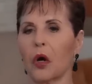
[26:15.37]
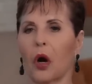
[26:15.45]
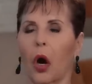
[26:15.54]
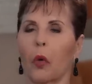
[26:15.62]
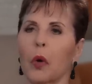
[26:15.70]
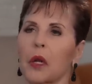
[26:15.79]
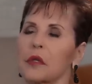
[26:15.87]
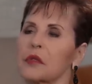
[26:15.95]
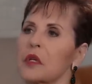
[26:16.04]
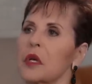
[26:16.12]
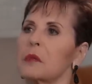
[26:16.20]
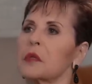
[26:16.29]
Or when it
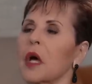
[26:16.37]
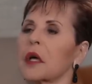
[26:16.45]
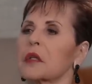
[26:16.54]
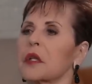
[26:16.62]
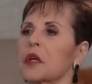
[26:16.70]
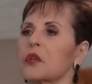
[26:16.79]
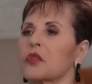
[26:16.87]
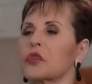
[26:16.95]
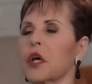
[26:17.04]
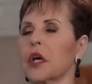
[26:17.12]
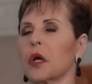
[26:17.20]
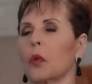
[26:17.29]
seems like things are
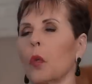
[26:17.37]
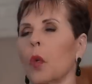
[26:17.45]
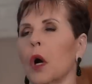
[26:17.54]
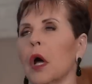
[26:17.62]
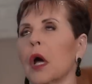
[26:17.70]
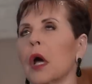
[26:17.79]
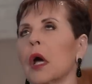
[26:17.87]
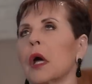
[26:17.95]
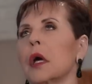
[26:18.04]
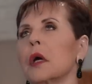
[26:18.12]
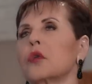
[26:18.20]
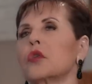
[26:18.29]
taking
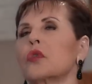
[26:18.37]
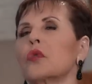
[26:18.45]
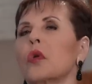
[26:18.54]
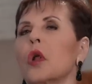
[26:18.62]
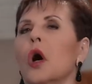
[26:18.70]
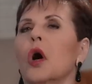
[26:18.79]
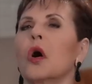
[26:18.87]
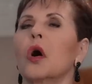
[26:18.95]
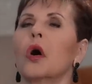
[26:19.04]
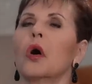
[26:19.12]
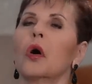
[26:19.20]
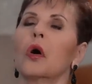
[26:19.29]
way too
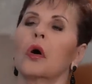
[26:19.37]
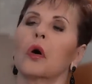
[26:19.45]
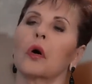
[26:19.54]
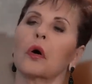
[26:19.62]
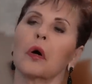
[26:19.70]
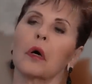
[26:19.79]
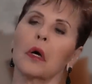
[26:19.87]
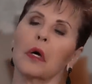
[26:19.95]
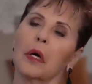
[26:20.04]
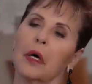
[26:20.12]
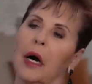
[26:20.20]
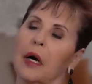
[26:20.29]
long,
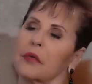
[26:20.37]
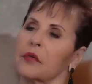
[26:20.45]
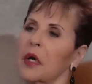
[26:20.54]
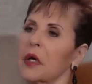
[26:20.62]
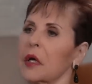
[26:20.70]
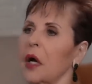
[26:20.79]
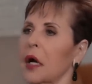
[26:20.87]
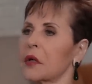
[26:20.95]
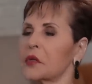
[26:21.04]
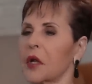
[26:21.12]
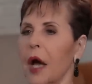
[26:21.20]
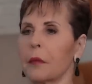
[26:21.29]
I'll say,
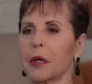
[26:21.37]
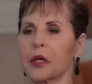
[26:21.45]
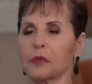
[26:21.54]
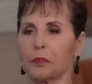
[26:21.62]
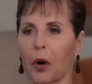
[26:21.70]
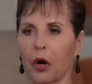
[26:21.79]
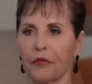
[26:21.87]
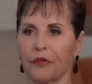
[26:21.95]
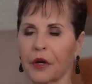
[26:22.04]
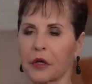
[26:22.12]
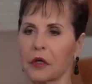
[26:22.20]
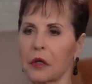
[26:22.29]
God's timing is
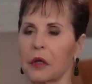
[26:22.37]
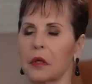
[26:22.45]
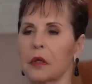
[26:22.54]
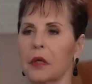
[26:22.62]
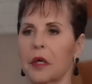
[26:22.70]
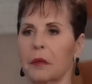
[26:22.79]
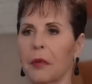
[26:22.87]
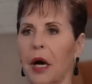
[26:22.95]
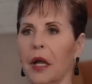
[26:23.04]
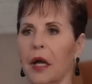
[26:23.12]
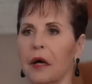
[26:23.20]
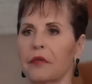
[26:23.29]
perfect in
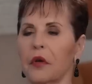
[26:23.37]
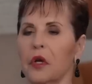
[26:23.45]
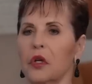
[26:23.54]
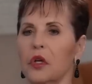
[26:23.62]
my life.